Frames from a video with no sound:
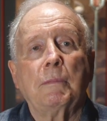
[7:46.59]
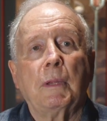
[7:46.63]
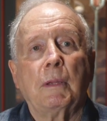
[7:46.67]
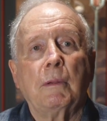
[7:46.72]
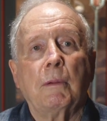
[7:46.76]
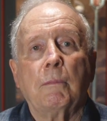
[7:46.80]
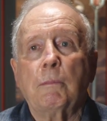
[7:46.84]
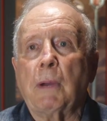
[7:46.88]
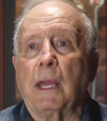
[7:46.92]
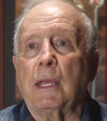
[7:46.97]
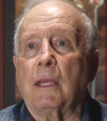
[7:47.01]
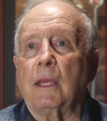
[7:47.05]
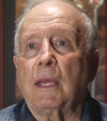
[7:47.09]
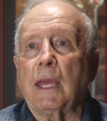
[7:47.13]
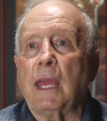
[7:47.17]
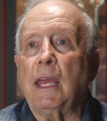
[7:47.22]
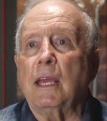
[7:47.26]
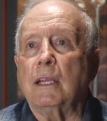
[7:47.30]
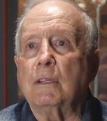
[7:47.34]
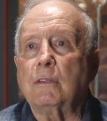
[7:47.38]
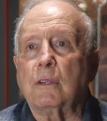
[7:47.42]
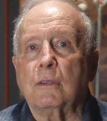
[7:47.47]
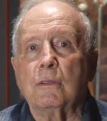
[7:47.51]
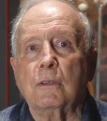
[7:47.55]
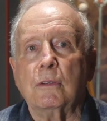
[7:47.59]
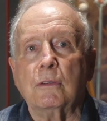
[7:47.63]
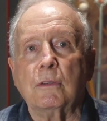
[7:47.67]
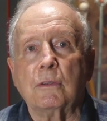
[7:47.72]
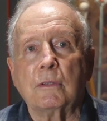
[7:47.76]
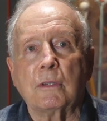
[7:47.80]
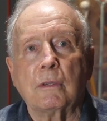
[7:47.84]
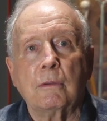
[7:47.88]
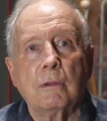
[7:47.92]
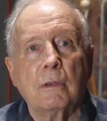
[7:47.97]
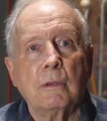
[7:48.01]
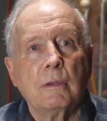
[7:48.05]
Mike Gates, who's,
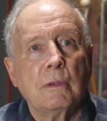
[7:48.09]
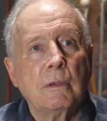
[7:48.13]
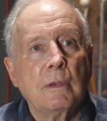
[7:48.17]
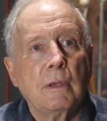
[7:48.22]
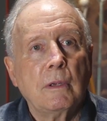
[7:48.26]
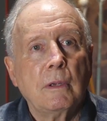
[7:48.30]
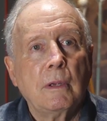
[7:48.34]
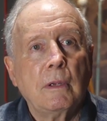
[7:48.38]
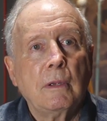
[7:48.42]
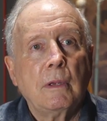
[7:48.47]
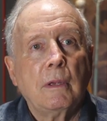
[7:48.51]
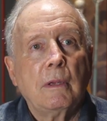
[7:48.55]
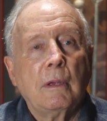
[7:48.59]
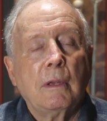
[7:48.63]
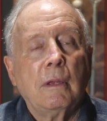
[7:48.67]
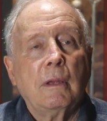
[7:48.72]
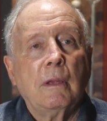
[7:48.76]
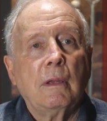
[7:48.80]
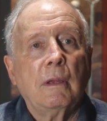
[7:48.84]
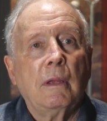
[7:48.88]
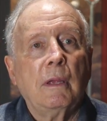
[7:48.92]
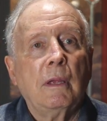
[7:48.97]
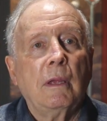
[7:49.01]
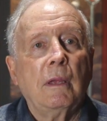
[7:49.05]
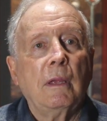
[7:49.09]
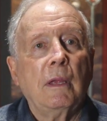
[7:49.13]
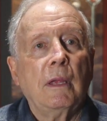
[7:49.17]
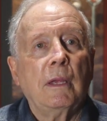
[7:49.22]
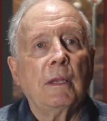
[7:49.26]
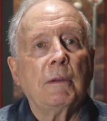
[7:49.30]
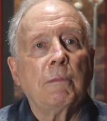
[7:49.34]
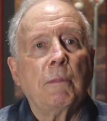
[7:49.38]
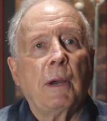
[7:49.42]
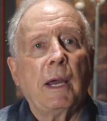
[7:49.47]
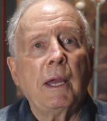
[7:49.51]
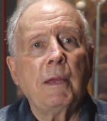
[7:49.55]

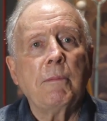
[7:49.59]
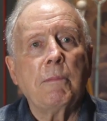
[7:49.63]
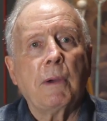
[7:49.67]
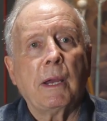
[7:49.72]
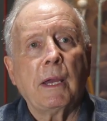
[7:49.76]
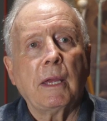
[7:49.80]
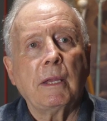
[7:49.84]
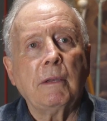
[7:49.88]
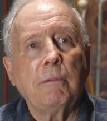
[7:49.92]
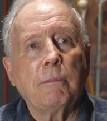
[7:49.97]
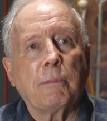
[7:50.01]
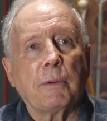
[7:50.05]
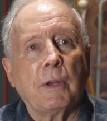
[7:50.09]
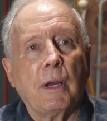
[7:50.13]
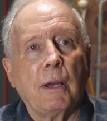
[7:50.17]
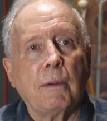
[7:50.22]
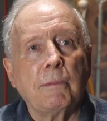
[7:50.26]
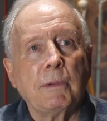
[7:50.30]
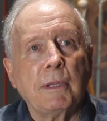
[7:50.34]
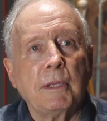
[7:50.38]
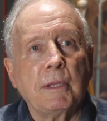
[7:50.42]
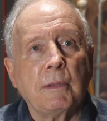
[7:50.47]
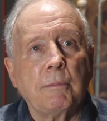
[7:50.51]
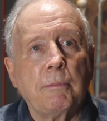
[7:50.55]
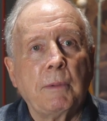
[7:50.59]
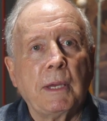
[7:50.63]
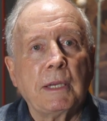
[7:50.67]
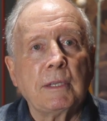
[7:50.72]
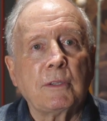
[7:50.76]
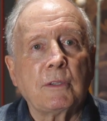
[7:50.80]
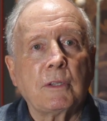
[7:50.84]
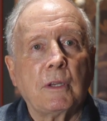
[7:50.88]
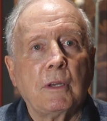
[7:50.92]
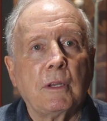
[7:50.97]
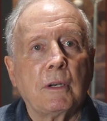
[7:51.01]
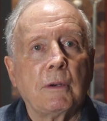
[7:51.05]
in my mind, probably the
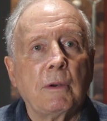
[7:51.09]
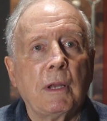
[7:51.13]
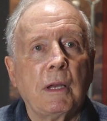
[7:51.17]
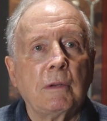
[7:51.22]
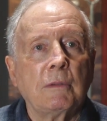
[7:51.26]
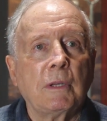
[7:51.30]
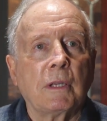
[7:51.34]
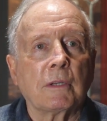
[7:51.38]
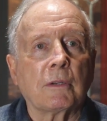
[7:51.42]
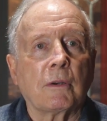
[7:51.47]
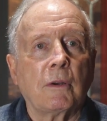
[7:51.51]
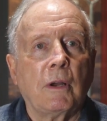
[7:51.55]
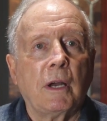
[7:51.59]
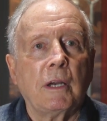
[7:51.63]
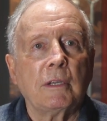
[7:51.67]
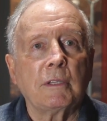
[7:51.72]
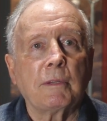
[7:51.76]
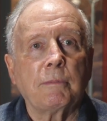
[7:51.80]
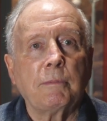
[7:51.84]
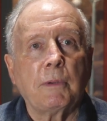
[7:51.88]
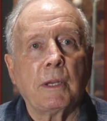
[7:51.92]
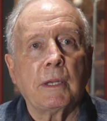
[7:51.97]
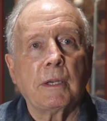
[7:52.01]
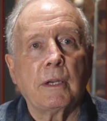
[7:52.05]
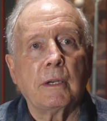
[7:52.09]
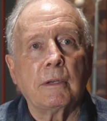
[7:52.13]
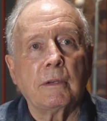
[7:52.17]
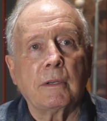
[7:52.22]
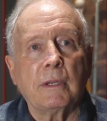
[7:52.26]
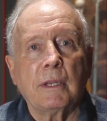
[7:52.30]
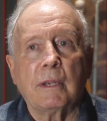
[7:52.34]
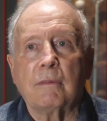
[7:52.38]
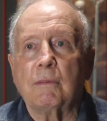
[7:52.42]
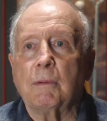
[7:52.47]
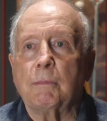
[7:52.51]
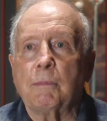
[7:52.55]
best all-around lacrosse player
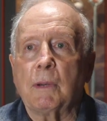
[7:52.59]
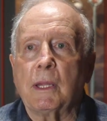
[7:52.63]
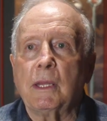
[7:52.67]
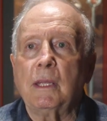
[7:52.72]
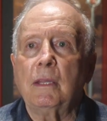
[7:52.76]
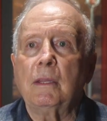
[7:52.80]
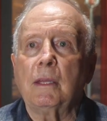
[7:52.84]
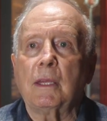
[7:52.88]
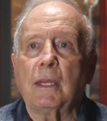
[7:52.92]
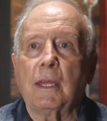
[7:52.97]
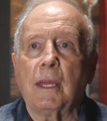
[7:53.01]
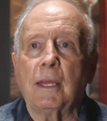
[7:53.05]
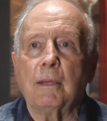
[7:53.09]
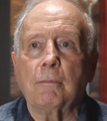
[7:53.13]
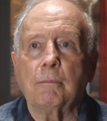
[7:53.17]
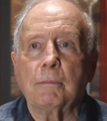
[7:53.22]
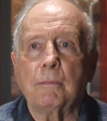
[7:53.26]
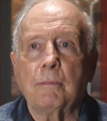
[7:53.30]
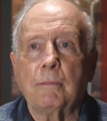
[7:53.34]
to ever play the game.